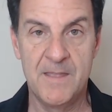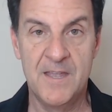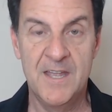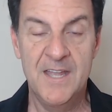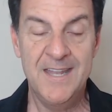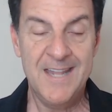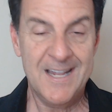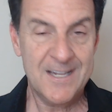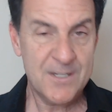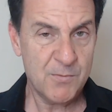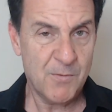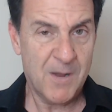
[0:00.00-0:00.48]

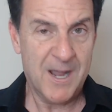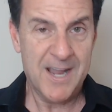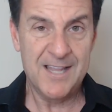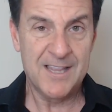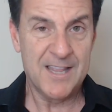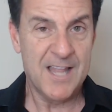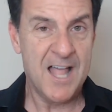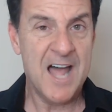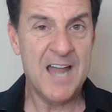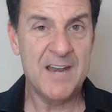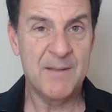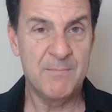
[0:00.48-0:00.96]
That's why a
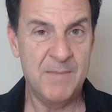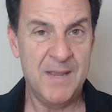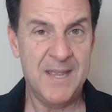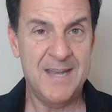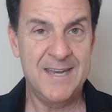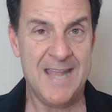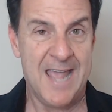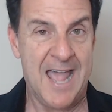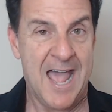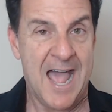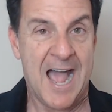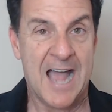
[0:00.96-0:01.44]
lot of
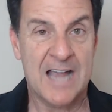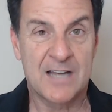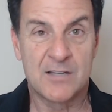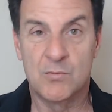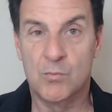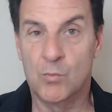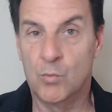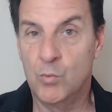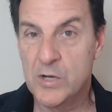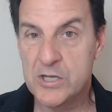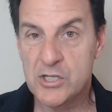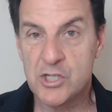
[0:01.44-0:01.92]
men act
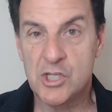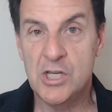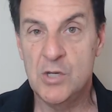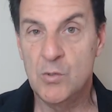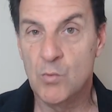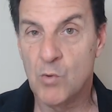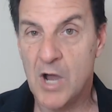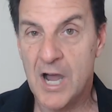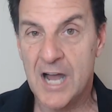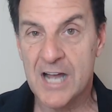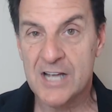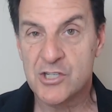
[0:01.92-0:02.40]
wishy
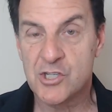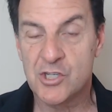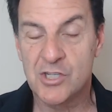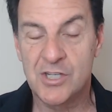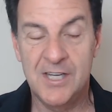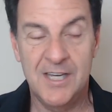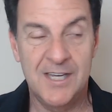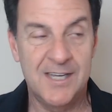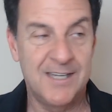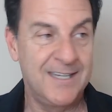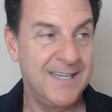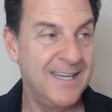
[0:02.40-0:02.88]

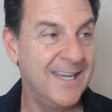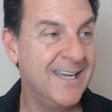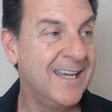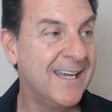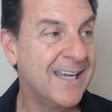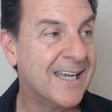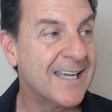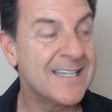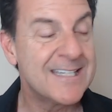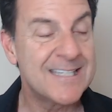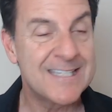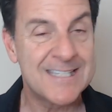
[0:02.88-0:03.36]
washy and
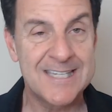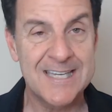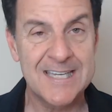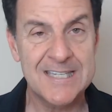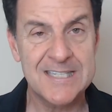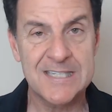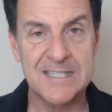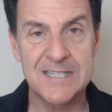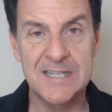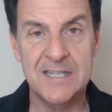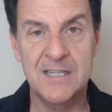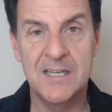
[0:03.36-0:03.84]

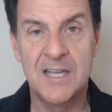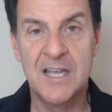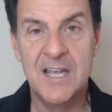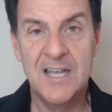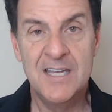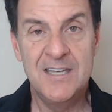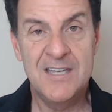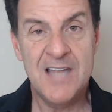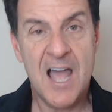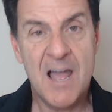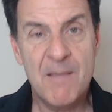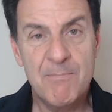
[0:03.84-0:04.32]
inconsistent,
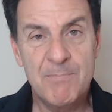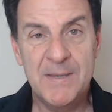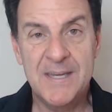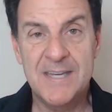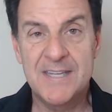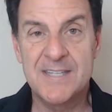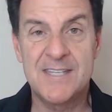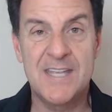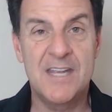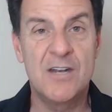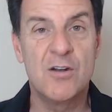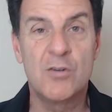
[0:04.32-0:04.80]
not
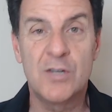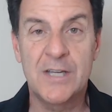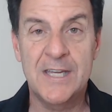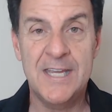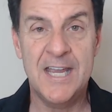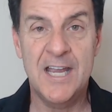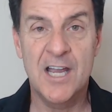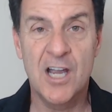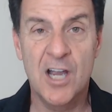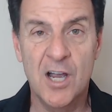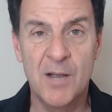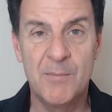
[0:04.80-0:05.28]
because they don't
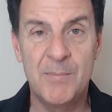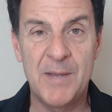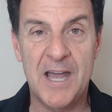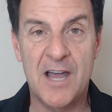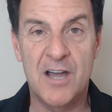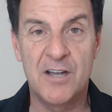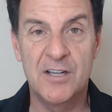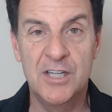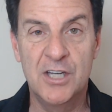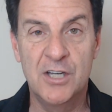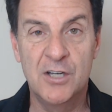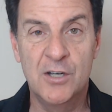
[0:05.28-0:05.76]
care
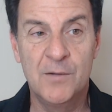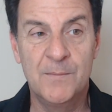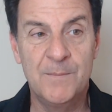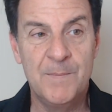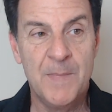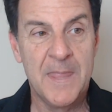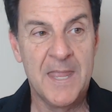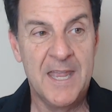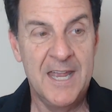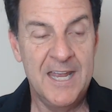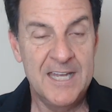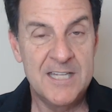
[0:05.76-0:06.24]
about you.
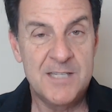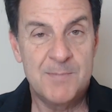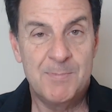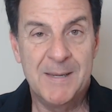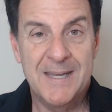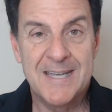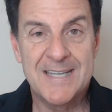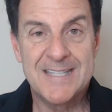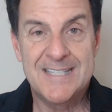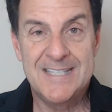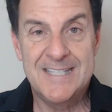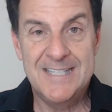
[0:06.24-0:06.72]
It's
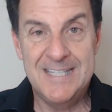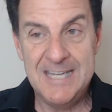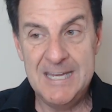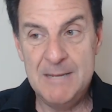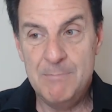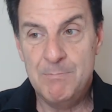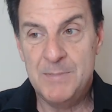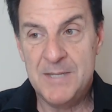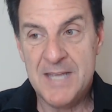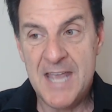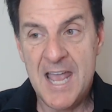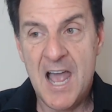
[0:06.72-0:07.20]
because
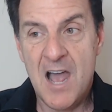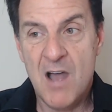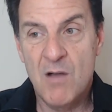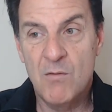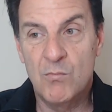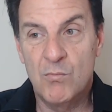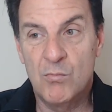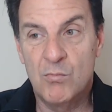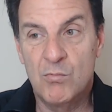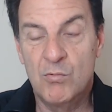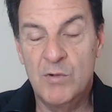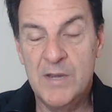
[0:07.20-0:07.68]
deep down
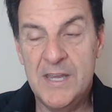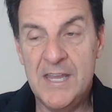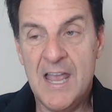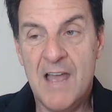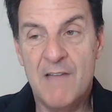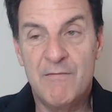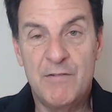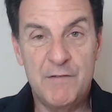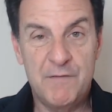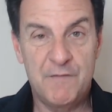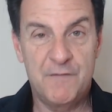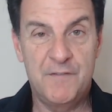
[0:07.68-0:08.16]
we
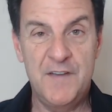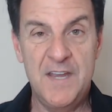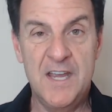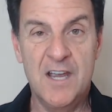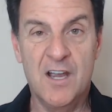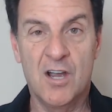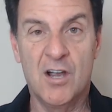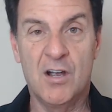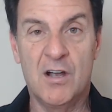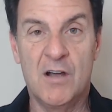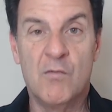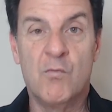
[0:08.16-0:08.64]
have a
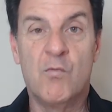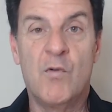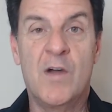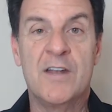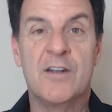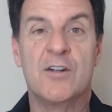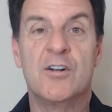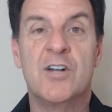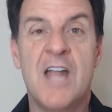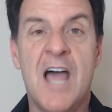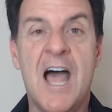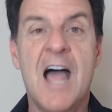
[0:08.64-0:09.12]
fear of
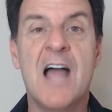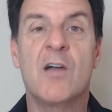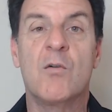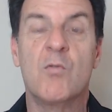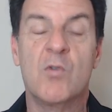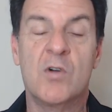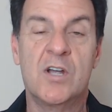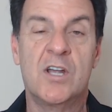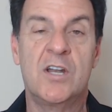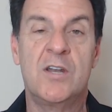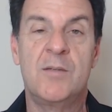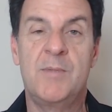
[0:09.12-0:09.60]
whether or not
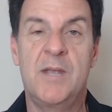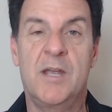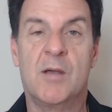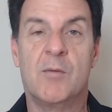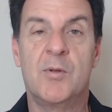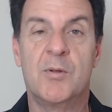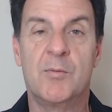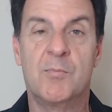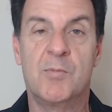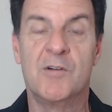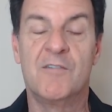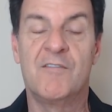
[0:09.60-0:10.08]
we're going to be able
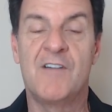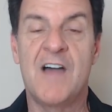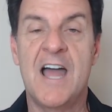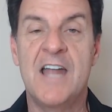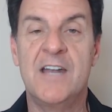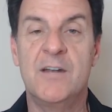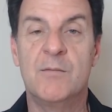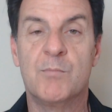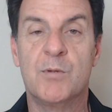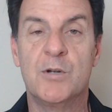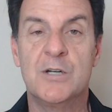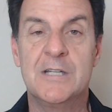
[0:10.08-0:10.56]
to provide
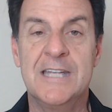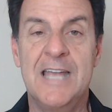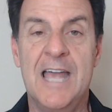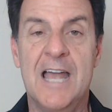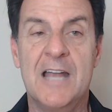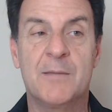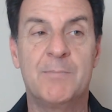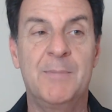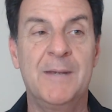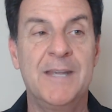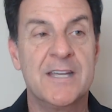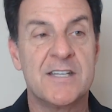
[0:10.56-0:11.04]
and
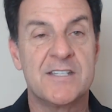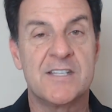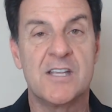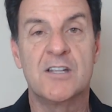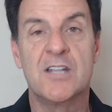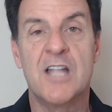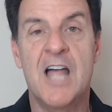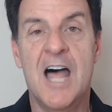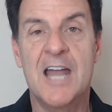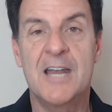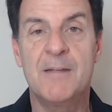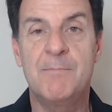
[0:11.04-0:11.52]
protect because a
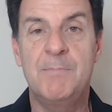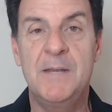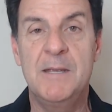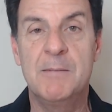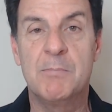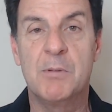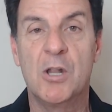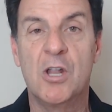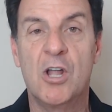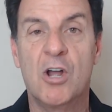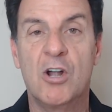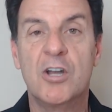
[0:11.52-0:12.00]
lot of
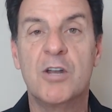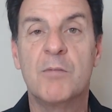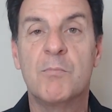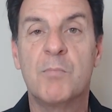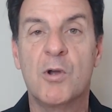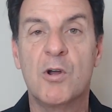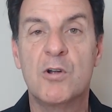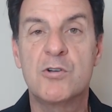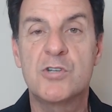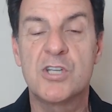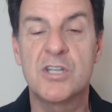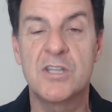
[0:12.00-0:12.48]
people aren't
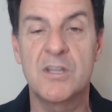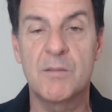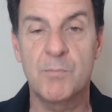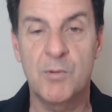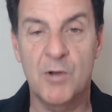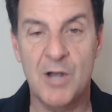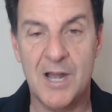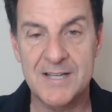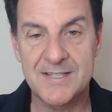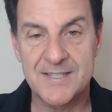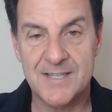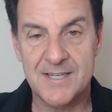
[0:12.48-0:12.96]
approaching the
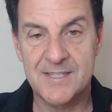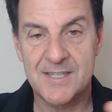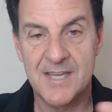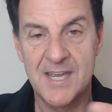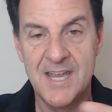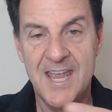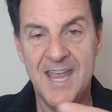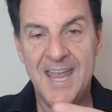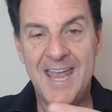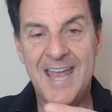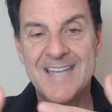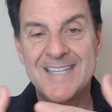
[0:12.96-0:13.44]
process
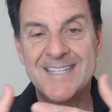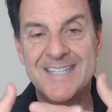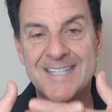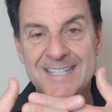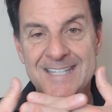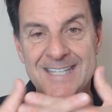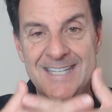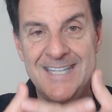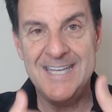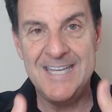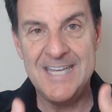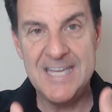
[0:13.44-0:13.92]
as
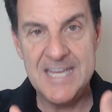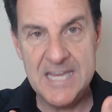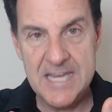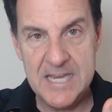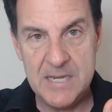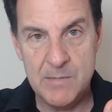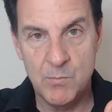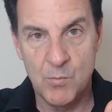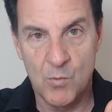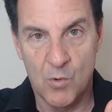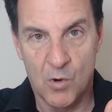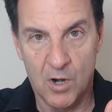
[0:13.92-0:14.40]

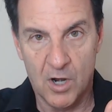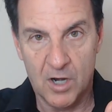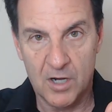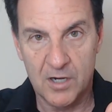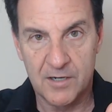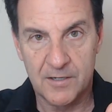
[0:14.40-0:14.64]
teamwork.